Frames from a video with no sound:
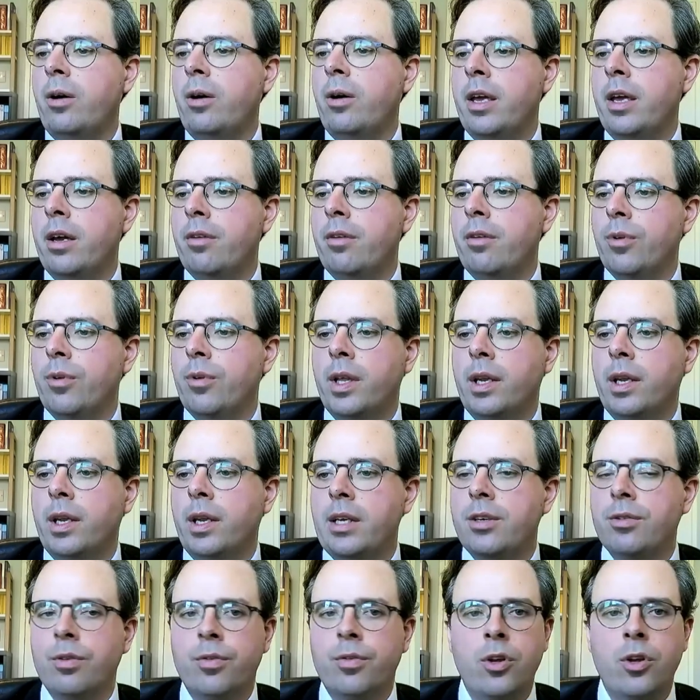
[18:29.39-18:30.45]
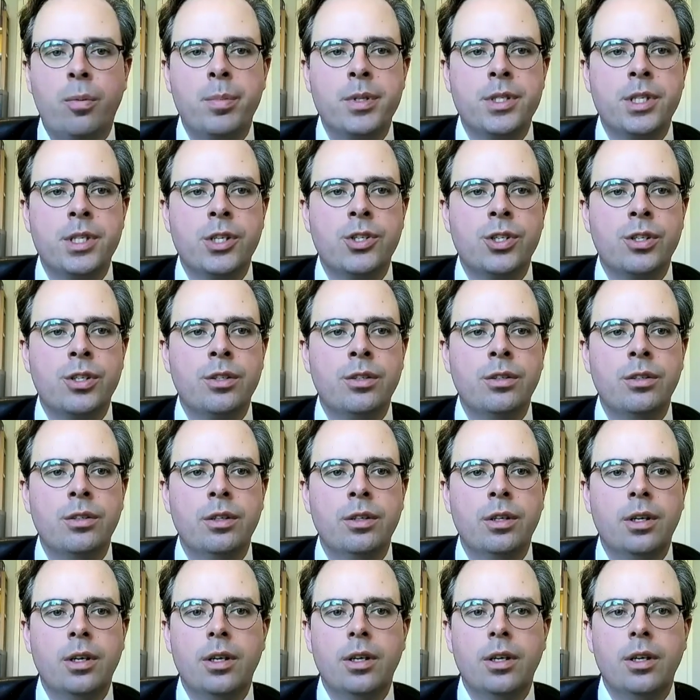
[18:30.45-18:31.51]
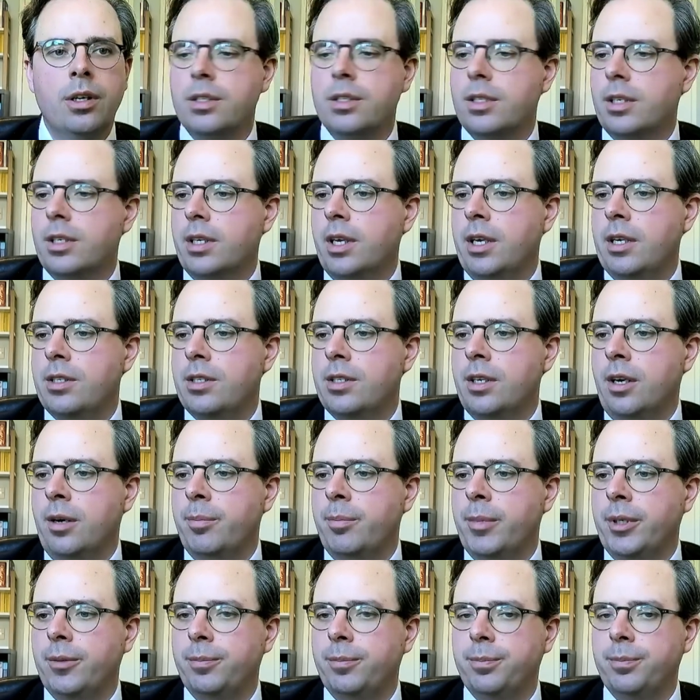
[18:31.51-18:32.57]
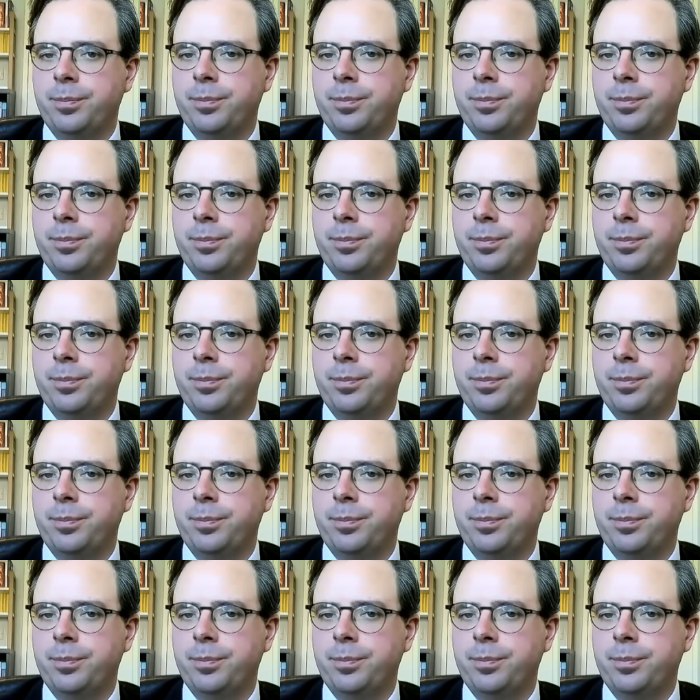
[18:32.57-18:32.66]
hear from the leader of the opposition, Sir Keir Starmer.